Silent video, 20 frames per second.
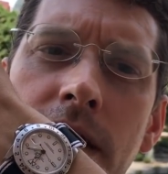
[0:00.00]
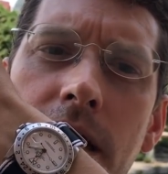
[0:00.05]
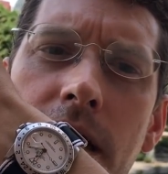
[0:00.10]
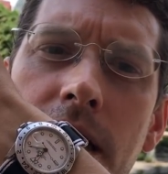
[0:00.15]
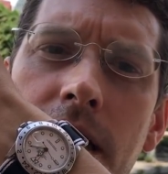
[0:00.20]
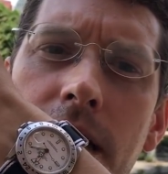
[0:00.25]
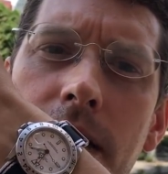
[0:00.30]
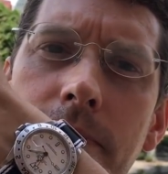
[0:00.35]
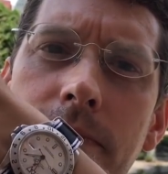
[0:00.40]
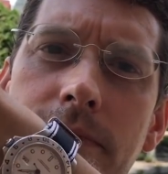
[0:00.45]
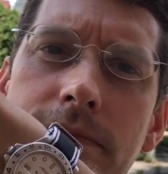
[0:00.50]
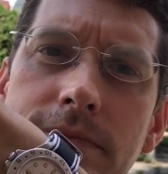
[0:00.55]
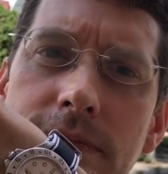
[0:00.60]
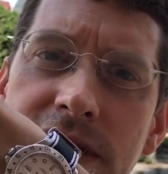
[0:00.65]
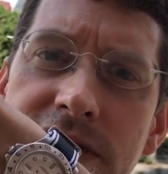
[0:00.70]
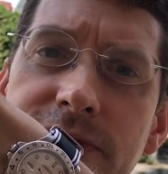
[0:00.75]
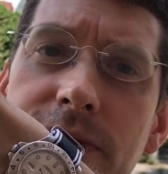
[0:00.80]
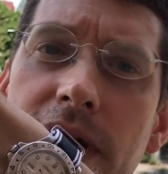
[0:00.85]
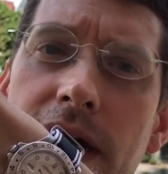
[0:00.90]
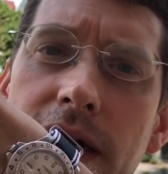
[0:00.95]
uh,
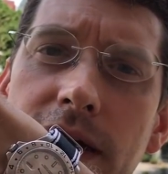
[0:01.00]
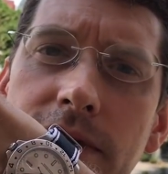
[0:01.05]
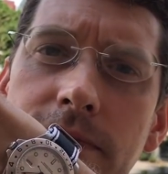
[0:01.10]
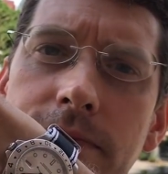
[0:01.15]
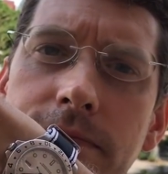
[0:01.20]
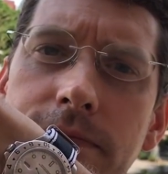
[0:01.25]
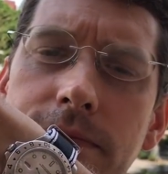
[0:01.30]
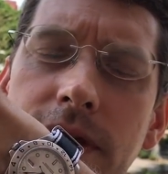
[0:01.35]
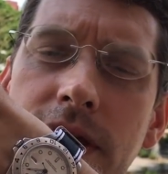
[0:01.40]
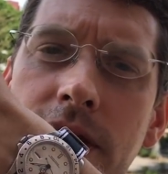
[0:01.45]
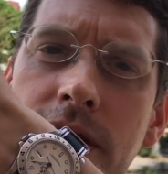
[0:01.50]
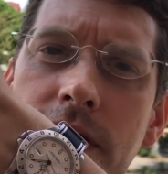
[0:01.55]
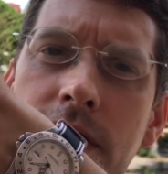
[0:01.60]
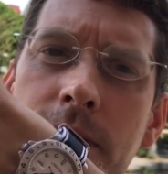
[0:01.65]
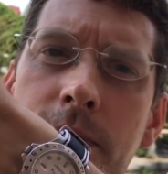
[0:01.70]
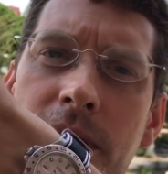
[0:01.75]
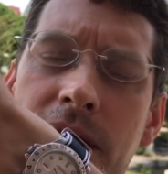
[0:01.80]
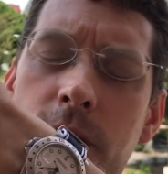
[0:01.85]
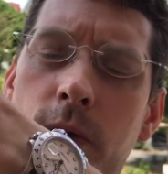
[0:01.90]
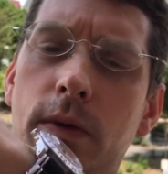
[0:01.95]
it's fine. It, it,
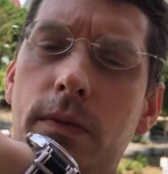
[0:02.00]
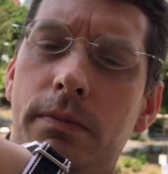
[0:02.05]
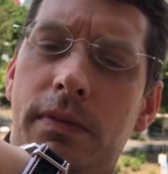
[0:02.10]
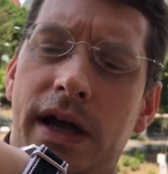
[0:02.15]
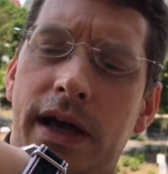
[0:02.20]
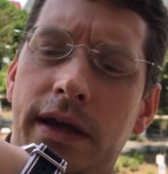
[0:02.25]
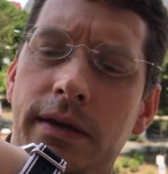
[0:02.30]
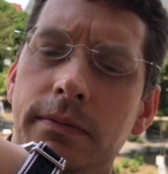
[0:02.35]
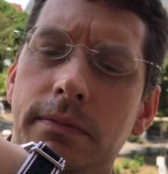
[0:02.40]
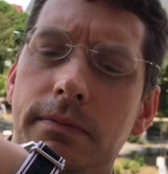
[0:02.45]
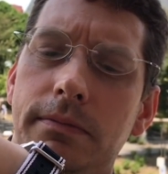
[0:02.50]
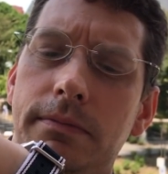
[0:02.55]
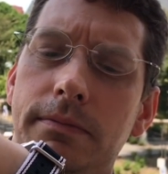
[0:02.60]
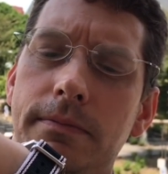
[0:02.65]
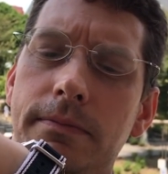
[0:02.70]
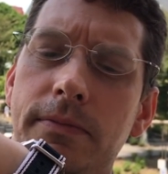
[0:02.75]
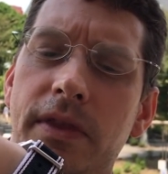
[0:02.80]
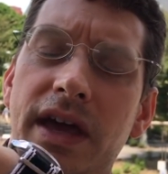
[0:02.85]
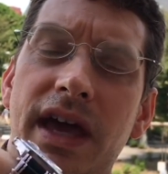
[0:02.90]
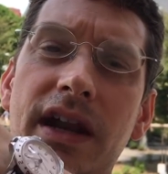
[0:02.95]
my, my,
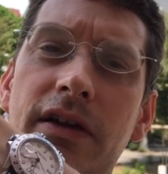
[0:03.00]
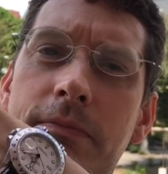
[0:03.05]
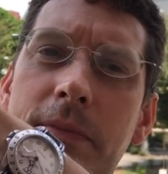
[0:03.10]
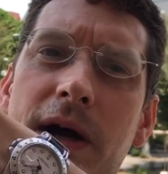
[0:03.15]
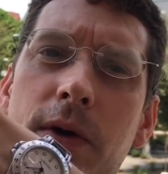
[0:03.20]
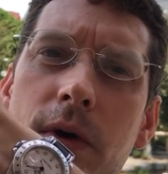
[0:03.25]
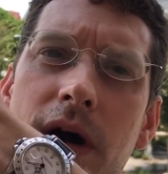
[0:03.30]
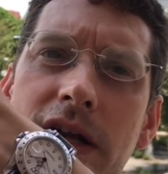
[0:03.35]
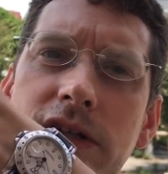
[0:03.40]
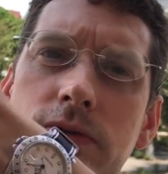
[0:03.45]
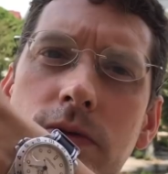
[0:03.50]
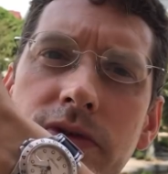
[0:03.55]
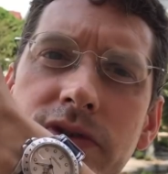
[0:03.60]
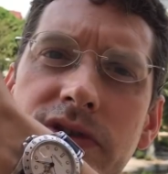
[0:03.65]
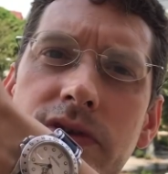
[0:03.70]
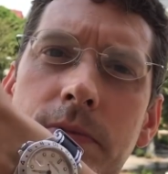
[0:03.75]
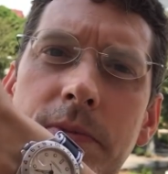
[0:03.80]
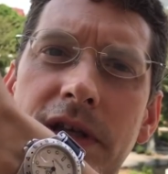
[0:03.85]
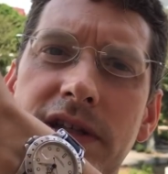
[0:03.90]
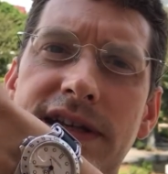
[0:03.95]
the head of my watch will
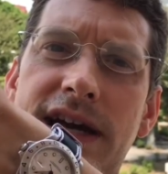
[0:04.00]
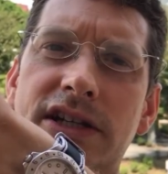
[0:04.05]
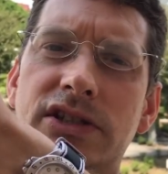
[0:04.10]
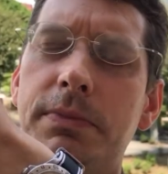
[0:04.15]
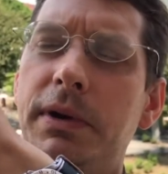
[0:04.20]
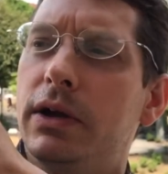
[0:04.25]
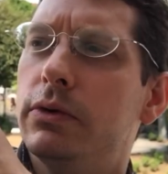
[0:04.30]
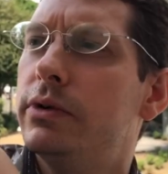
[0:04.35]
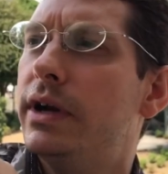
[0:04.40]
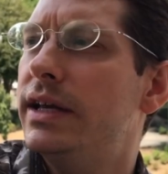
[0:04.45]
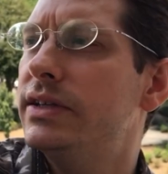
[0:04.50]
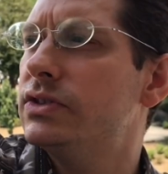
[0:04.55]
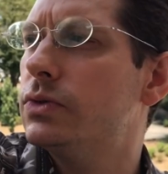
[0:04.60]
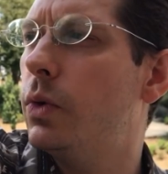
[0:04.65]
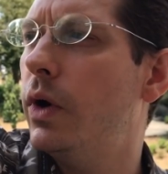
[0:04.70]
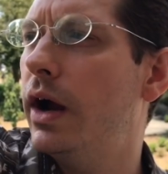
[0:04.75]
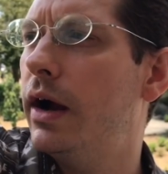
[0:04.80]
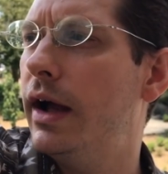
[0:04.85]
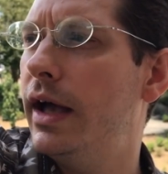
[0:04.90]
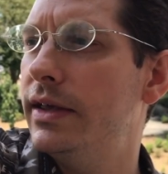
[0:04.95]
still be attached to my wrist.
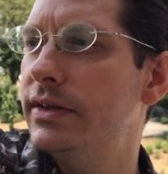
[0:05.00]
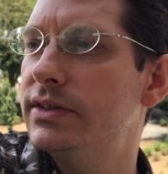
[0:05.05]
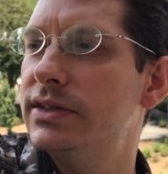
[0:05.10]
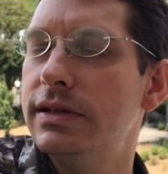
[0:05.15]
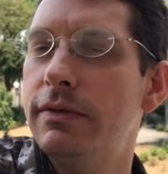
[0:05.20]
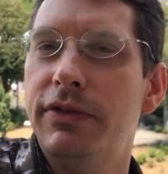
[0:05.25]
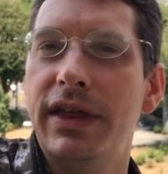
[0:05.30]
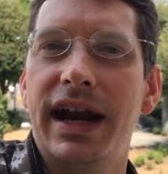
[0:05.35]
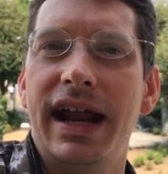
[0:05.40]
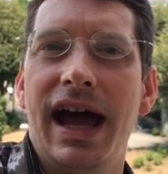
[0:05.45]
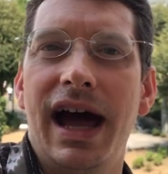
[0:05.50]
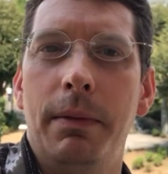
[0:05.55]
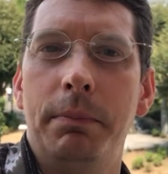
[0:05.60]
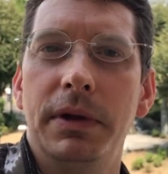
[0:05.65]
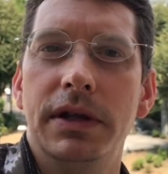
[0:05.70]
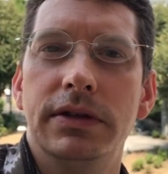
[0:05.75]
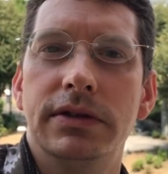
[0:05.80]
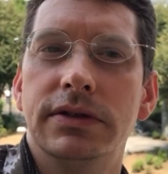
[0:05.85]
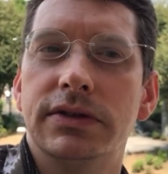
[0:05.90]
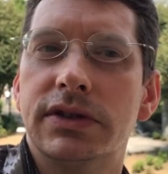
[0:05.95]
Whereas if that
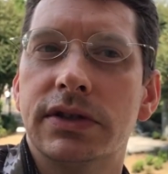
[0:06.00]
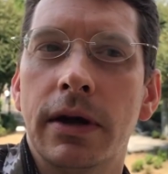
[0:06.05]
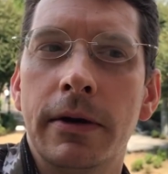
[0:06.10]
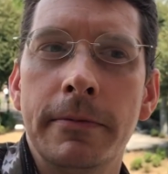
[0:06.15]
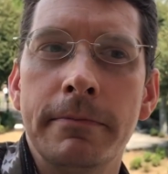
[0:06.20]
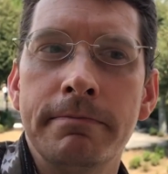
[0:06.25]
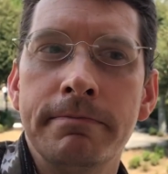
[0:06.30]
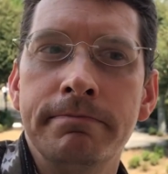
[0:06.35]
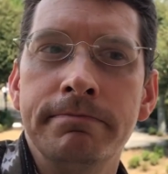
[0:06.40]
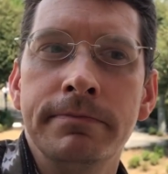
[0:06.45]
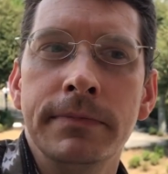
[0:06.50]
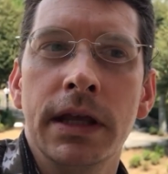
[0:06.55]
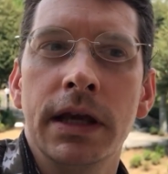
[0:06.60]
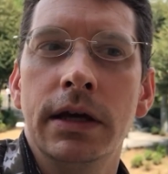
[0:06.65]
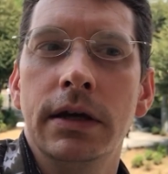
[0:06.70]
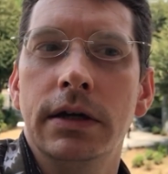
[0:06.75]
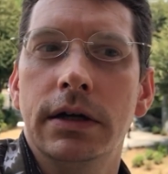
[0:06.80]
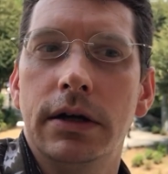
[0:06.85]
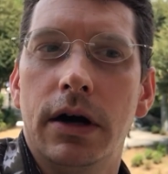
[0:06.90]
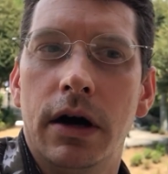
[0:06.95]
happens
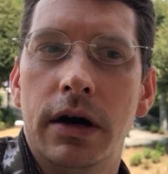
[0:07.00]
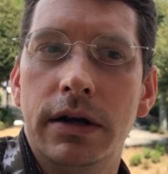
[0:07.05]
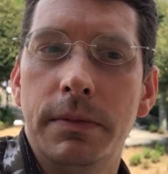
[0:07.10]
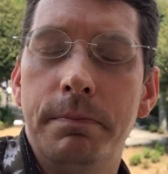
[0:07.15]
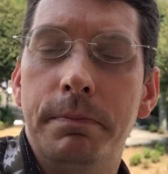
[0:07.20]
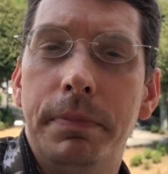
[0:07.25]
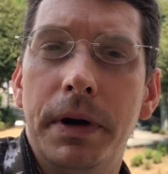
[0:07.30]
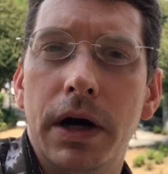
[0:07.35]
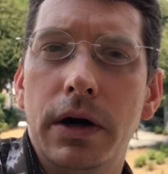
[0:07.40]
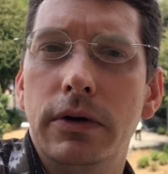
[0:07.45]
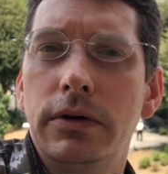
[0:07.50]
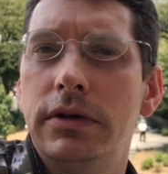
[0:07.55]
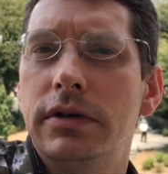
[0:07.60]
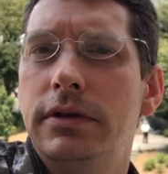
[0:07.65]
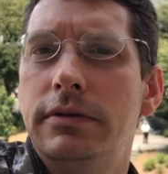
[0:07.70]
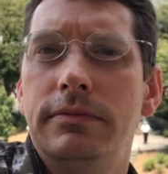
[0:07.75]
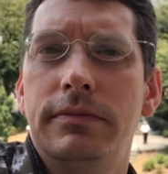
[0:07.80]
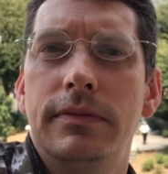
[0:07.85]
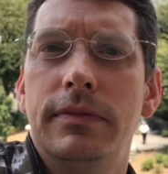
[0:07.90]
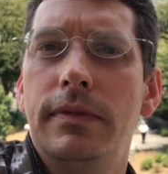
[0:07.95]
on a boat
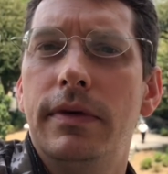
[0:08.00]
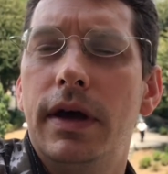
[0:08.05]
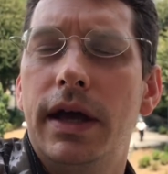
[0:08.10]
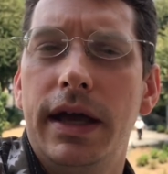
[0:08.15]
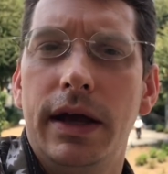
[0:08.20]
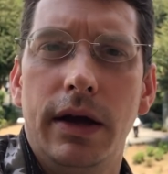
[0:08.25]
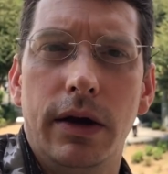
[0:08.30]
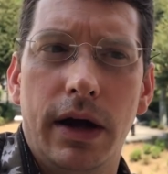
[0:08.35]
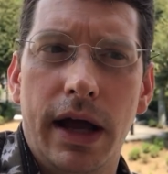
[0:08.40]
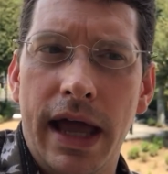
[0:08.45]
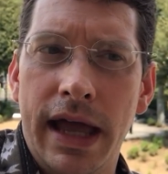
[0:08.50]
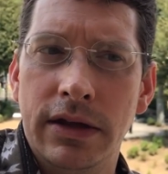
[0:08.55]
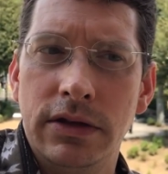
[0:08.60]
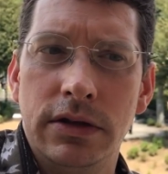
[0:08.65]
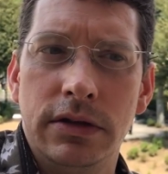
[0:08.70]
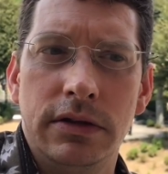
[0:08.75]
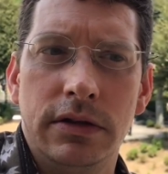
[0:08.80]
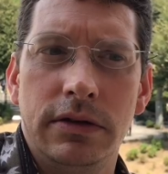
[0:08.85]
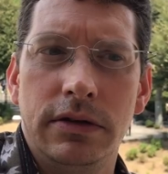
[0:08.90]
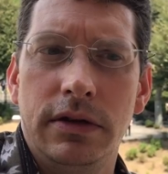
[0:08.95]

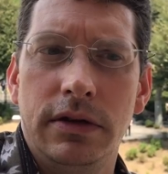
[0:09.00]
and